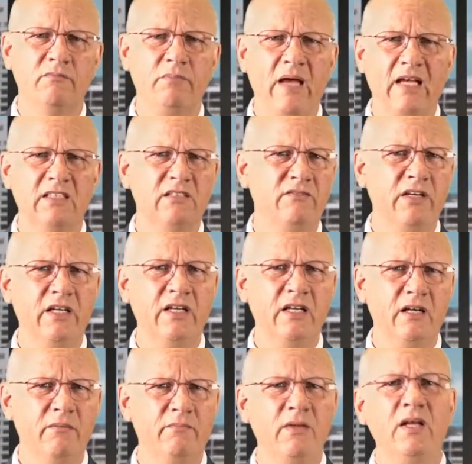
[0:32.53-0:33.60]
of passive
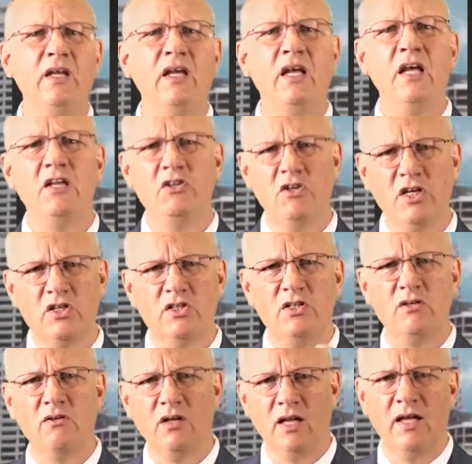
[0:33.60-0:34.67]
income and you get to
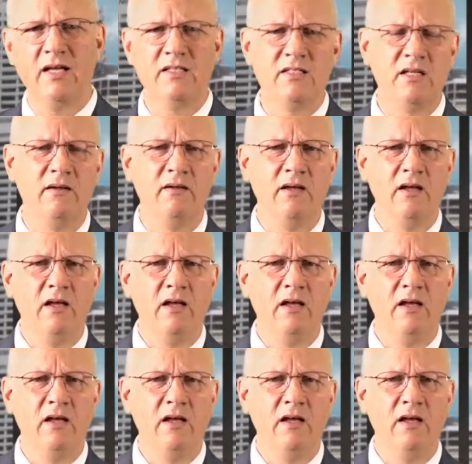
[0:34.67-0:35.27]
utilize it.